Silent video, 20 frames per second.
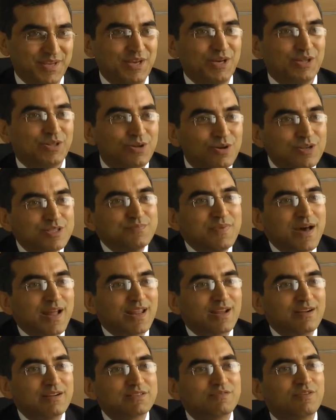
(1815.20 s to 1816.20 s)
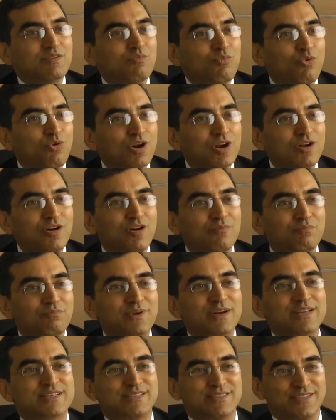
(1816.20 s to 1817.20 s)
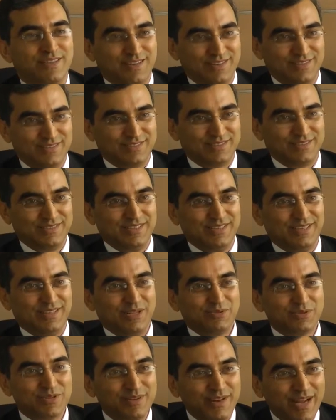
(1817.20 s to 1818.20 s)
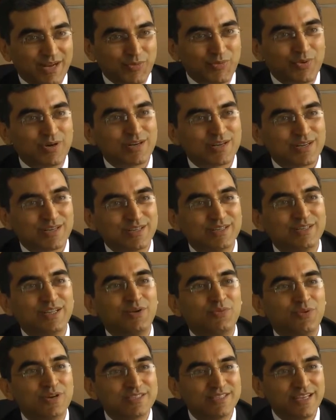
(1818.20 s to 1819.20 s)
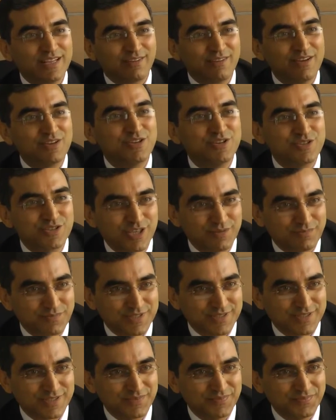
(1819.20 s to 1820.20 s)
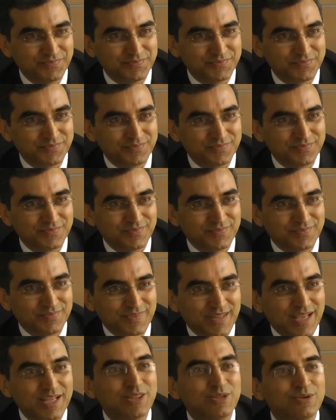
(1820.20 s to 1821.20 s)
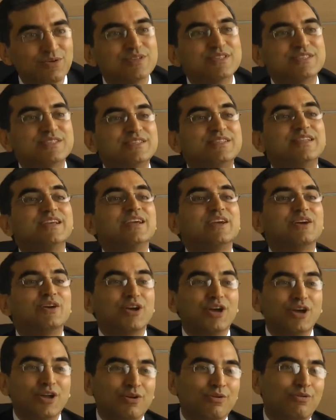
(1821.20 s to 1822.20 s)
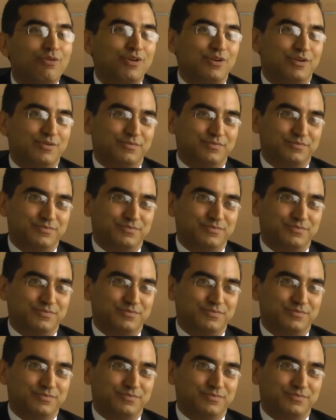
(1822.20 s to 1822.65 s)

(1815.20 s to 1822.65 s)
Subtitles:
Those barriers were more personal. There was a network, that was the relationships, and those things erode.